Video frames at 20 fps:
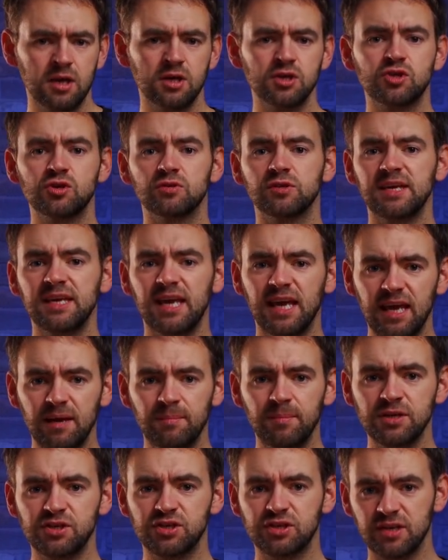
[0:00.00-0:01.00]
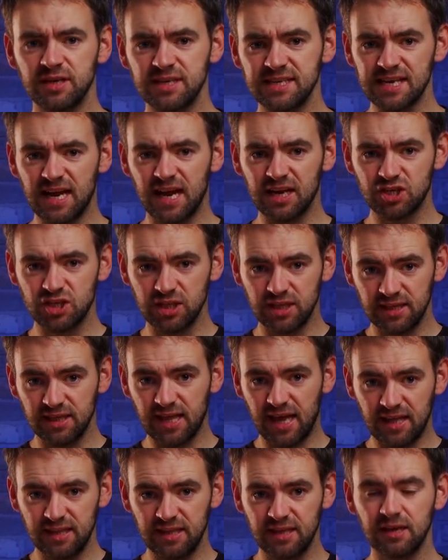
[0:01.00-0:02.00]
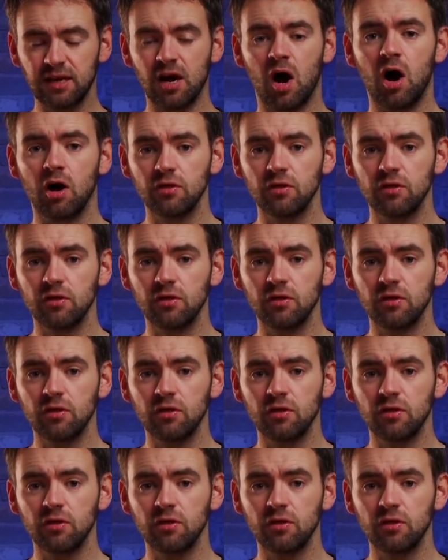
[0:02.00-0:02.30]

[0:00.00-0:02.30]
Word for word: So the image that is actually landing